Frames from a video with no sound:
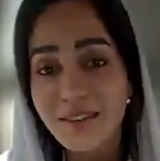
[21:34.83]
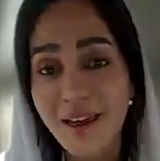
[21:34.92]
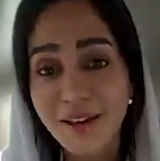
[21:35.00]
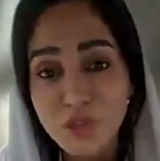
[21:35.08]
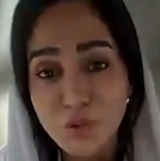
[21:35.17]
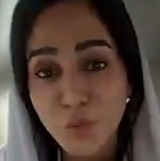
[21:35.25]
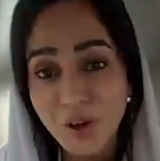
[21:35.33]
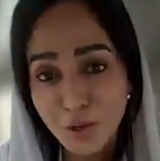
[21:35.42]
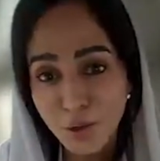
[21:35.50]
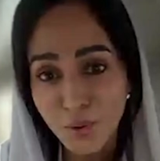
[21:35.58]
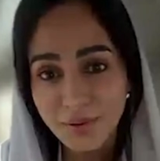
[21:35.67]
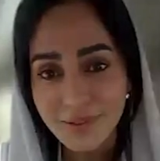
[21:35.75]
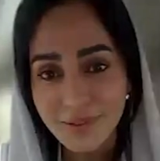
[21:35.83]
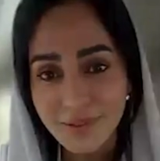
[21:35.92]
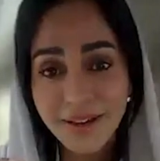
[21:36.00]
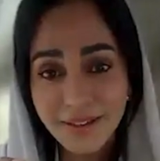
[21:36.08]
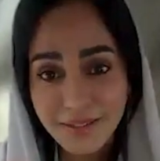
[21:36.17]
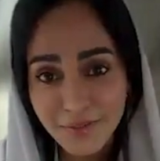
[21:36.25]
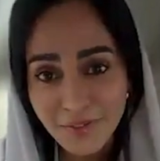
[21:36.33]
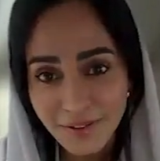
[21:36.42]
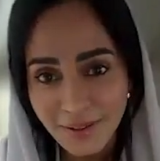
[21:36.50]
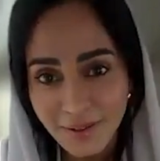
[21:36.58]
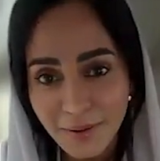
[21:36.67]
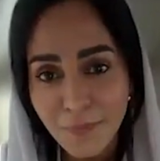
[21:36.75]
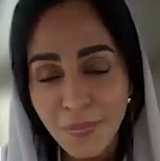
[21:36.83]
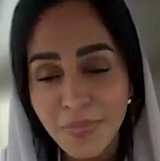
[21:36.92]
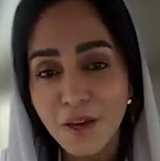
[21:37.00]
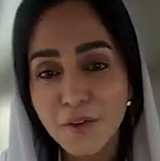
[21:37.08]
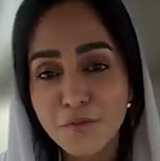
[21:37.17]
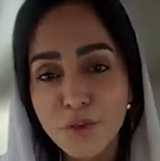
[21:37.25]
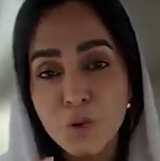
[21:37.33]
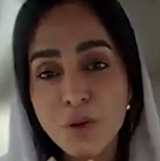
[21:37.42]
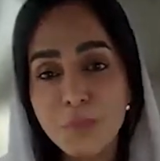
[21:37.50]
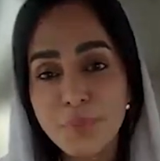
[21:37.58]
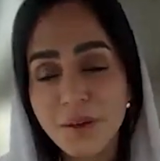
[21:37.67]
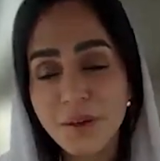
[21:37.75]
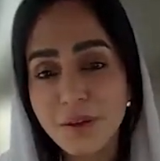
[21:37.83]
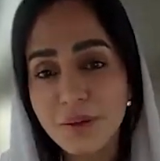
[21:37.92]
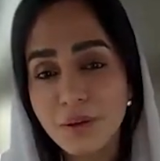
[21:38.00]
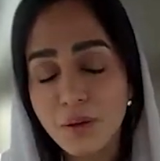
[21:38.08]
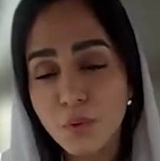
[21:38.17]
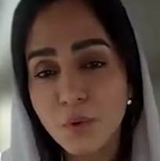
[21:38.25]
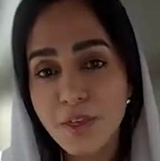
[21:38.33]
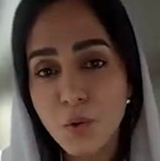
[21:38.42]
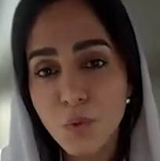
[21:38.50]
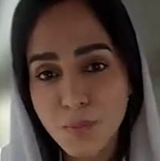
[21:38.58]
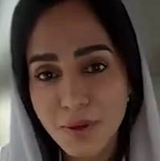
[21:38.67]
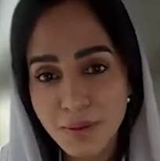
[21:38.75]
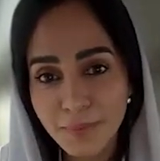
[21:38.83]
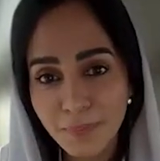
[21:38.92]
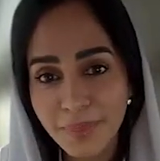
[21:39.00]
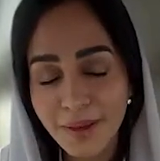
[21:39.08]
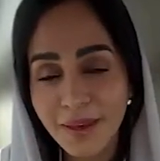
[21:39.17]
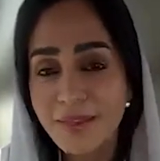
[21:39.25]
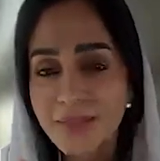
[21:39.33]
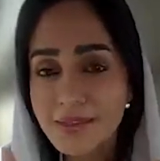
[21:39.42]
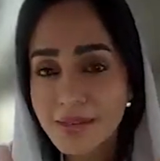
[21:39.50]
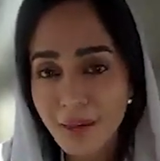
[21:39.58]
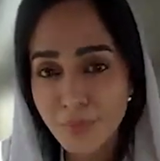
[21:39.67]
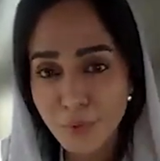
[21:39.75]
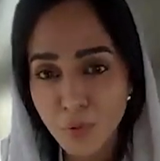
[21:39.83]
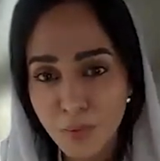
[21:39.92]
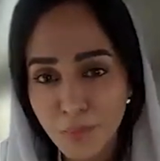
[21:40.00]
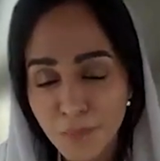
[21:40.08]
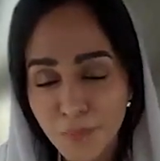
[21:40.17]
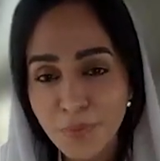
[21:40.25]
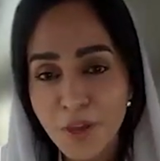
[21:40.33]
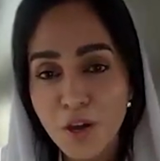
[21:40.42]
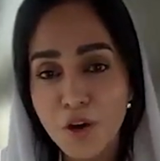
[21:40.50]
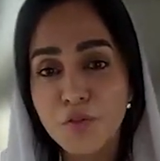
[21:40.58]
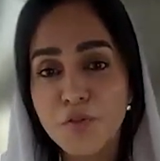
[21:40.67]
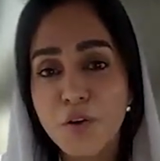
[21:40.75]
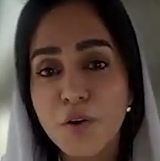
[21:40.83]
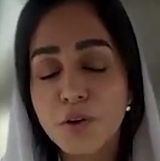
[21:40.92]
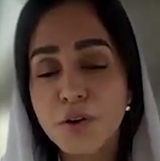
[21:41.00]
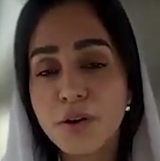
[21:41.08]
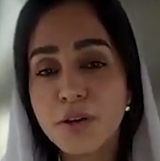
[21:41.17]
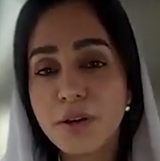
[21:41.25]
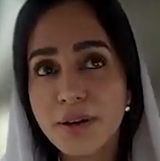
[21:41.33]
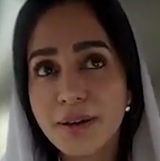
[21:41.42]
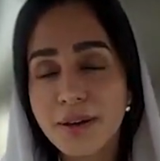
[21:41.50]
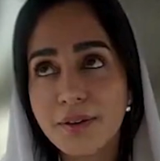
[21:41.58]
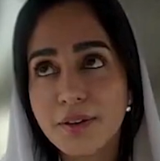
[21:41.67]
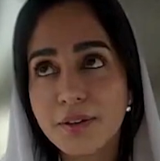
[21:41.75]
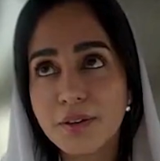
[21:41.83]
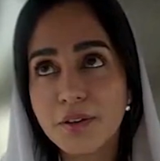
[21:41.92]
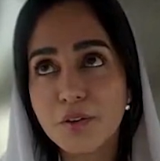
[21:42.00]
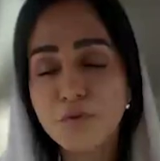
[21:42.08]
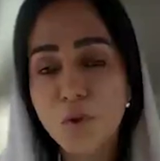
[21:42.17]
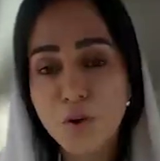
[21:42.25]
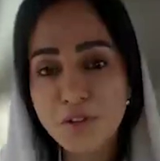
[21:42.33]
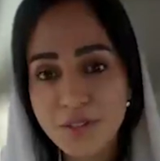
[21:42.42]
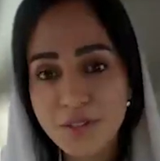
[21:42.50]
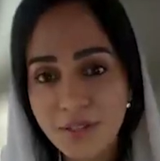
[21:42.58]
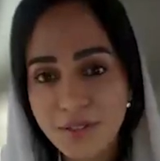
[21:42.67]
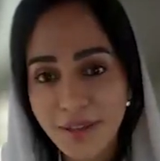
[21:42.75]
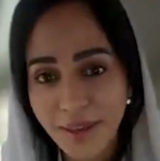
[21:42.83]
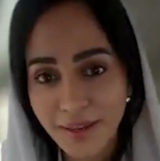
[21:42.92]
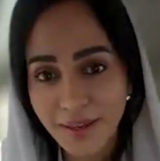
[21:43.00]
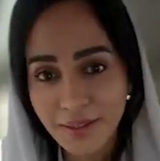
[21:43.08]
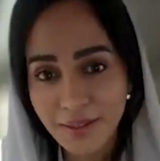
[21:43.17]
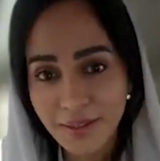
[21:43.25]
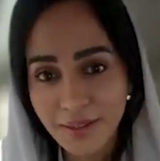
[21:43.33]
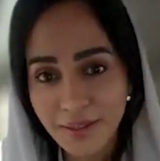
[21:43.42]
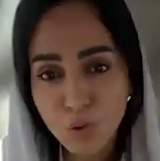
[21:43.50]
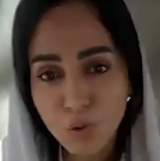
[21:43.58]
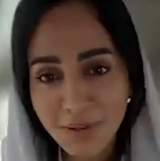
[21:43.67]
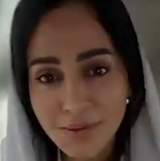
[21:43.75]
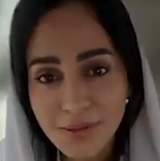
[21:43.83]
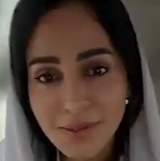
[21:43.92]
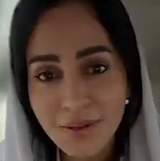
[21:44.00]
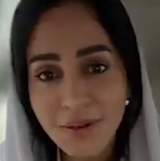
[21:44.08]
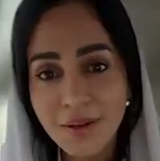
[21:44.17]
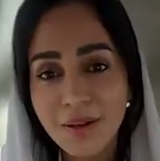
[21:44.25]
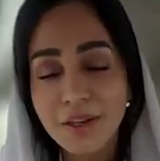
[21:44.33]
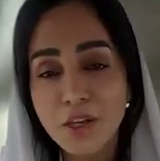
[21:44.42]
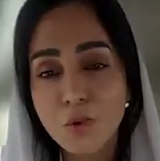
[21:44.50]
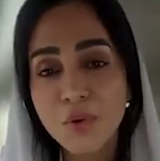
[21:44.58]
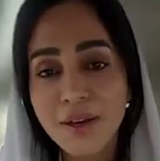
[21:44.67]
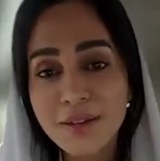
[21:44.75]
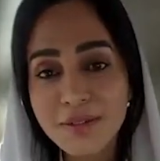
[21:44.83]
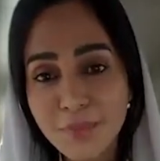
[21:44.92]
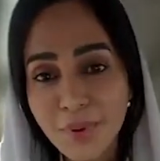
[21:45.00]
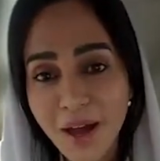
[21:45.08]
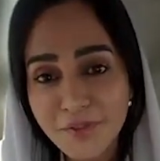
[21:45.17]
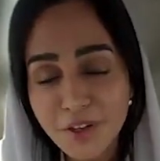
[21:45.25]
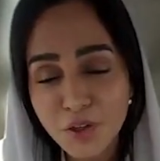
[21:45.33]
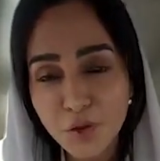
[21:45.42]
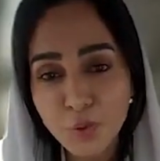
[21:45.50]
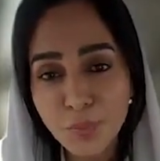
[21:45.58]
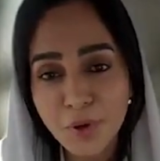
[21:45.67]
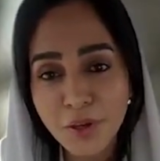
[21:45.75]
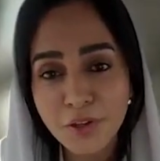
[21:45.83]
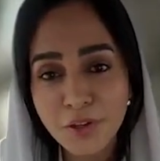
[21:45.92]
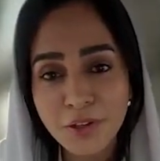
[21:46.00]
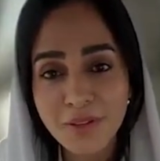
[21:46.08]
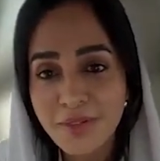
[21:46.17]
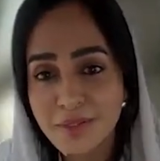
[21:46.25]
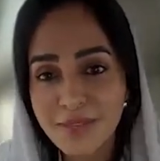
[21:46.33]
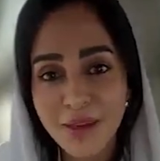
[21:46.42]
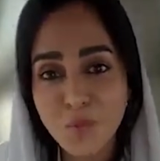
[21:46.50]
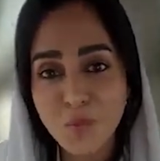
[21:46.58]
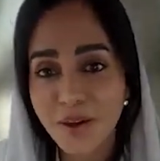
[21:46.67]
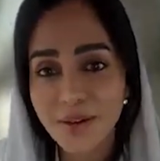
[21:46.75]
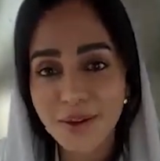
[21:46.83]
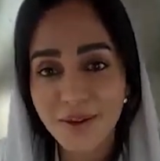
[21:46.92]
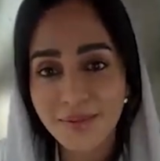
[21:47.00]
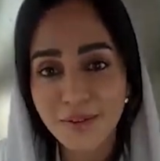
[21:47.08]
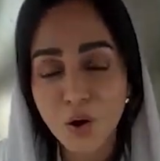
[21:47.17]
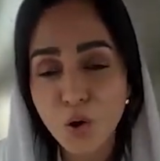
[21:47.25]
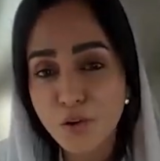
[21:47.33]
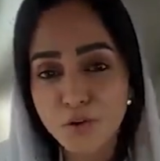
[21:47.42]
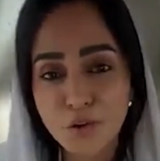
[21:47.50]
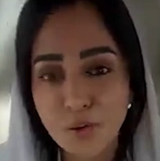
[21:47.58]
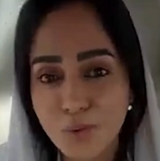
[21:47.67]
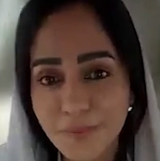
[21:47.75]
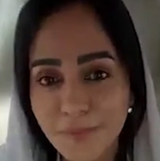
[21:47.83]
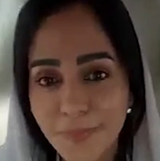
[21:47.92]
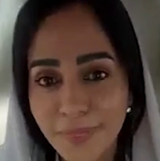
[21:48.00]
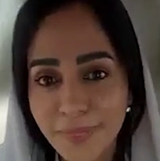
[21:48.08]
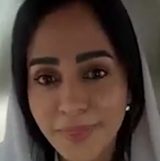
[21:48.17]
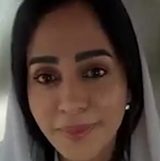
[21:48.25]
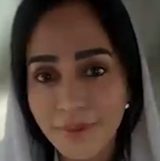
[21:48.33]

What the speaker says: Jessica, it's well known scientifically. If you would be with a woman in the same room for 40 days or 2 months, you will end up having your period in the same way. All of you.